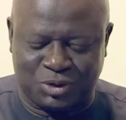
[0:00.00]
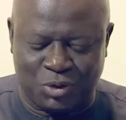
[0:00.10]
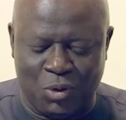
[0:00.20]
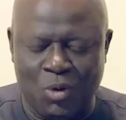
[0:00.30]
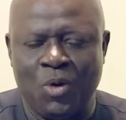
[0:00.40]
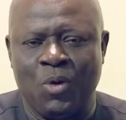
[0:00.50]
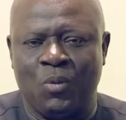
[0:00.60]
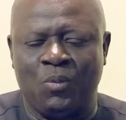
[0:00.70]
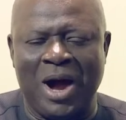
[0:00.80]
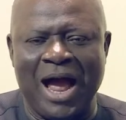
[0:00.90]
So,
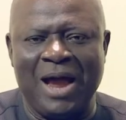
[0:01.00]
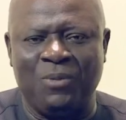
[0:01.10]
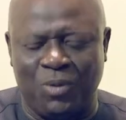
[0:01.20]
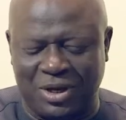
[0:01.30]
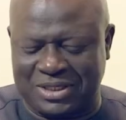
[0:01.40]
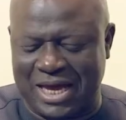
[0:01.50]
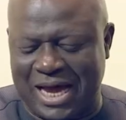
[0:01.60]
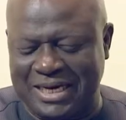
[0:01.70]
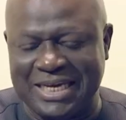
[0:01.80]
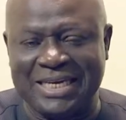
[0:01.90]
why was
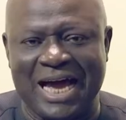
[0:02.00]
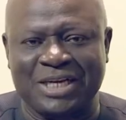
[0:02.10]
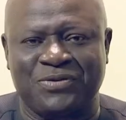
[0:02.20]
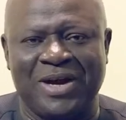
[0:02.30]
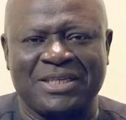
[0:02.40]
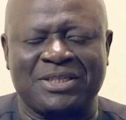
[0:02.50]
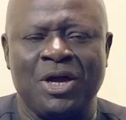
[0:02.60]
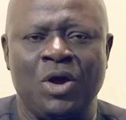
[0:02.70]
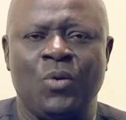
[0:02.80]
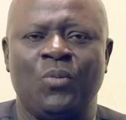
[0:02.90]
her need addressed
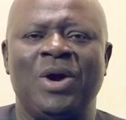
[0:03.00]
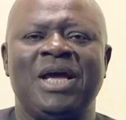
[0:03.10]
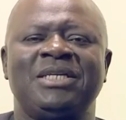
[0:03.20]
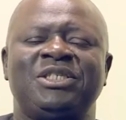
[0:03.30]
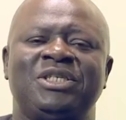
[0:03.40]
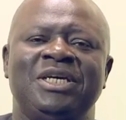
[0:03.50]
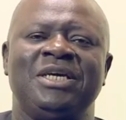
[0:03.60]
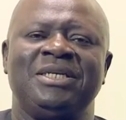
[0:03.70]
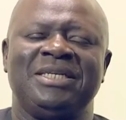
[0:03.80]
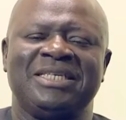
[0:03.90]
when
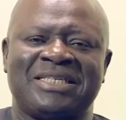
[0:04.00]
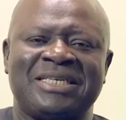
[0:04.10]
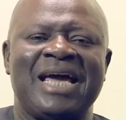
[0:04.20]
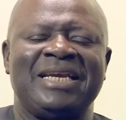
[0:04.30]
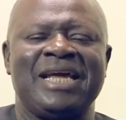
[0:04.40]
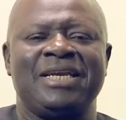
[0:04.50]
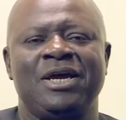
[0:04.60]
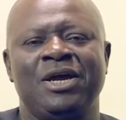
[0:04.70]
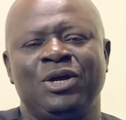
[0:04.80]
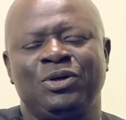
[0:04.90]
she
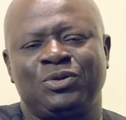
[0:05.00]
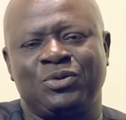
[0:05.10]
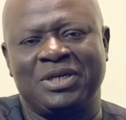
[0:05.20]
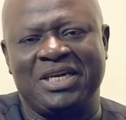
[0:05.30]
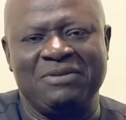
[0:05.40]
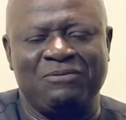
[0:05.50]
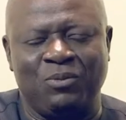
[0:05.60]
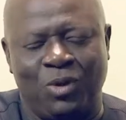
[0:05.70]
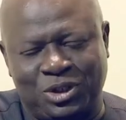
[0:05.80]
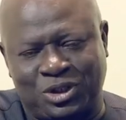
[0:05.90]
decided to give
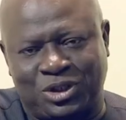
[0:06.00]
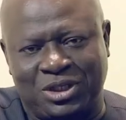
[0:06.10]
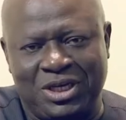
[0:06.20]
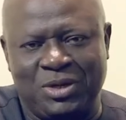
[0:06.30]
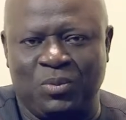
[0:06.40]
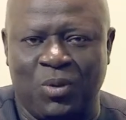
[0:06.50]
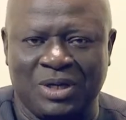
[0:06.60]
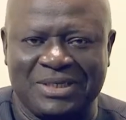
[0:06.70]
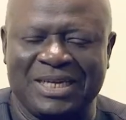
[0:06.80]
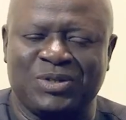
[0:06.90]
what she
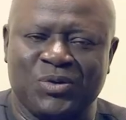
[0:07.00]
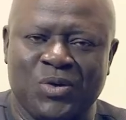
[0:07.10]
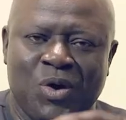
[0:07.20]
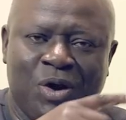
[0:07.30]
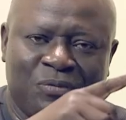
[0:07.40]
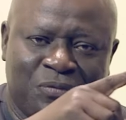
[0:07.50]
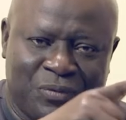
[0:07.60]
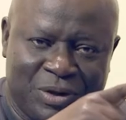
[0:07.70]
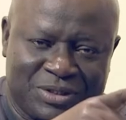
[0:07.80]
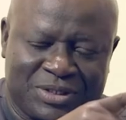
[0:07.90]
wanted to God
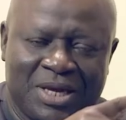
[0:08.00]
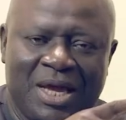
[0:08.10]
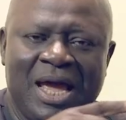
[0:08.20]
first